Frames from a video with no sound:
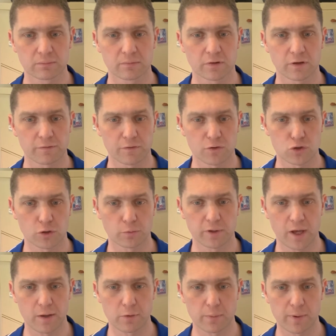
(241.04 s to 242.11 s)
of the
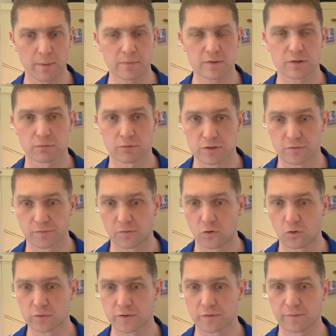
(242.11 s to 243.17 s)
JobKeeper payments. There is a
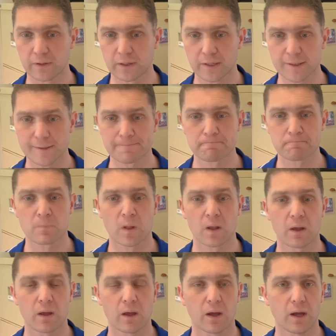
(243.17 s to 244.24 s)
form to fill in.
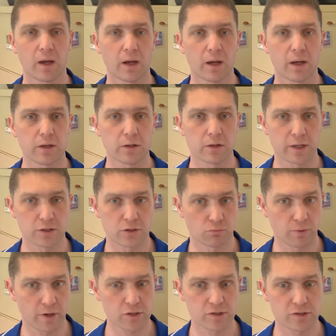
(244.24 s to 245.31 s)
You need to
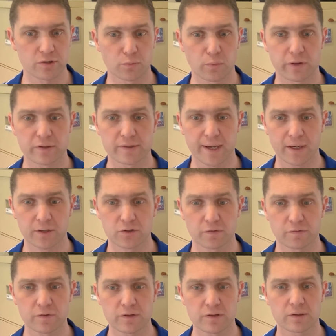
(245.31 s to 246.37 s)
register with the tax
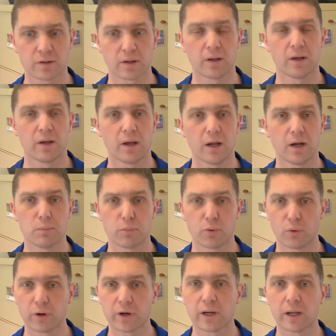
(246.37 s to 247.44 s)
office. And
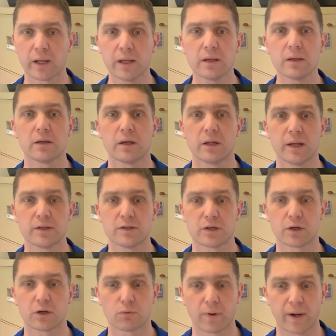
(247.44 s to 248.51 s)
importantly, you need to
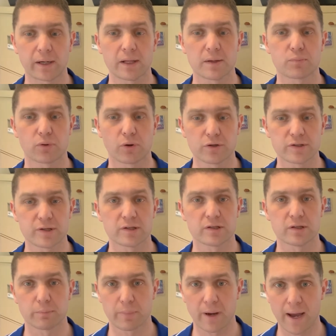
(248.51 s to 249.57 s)
correctly process
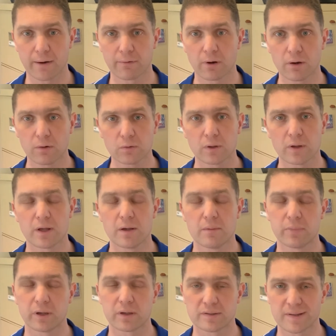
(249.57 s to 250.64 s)
your payroll,
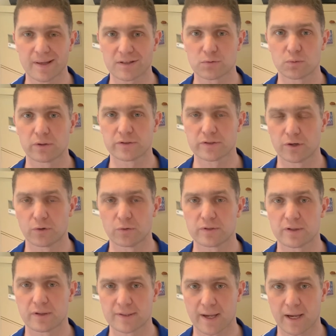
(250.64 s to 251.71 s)
because that's what tells
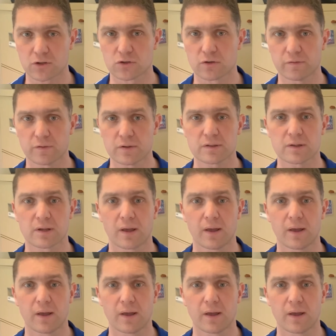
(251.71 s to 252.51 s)
the tax office